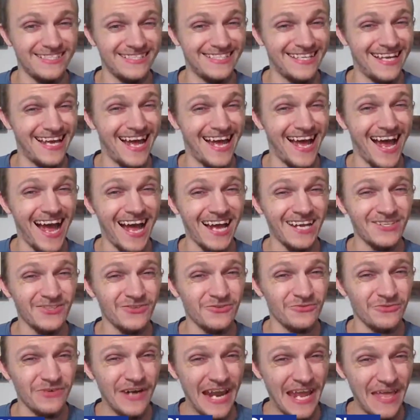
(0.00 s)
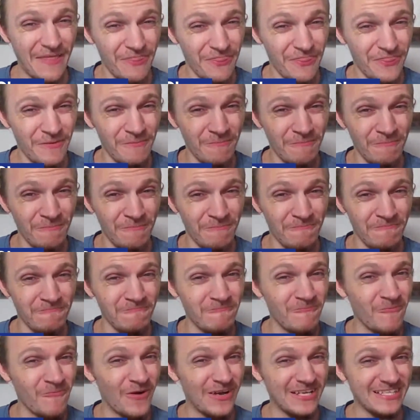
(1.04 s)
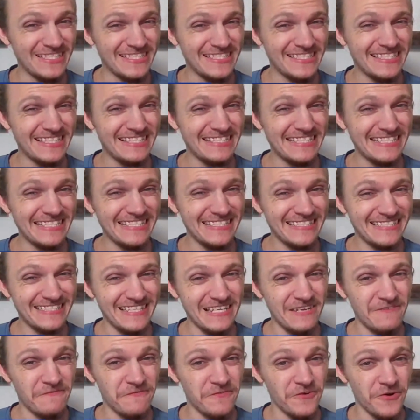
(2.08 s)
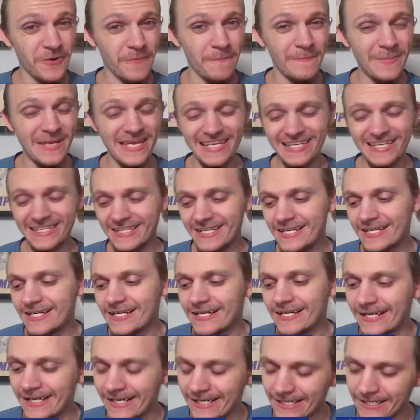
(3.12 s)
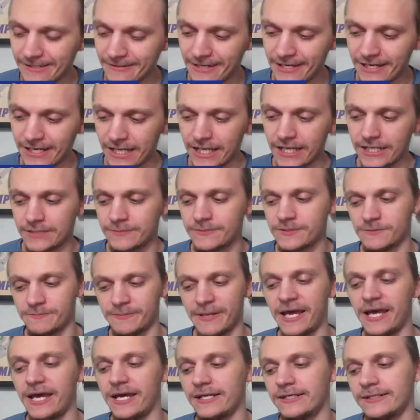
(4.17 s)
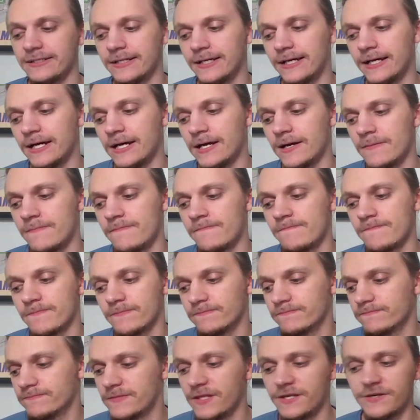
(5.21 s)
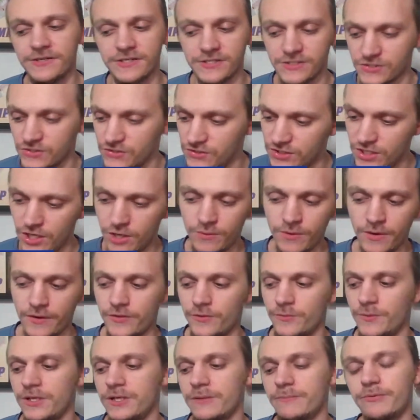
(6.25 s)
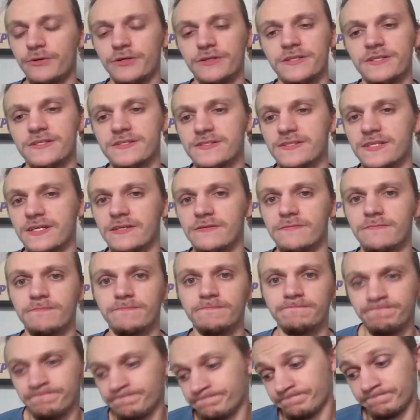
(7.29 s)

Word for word: Todd Grantham was the DC for a bit, uh, and and it was bad. Um, there is no other way to put this than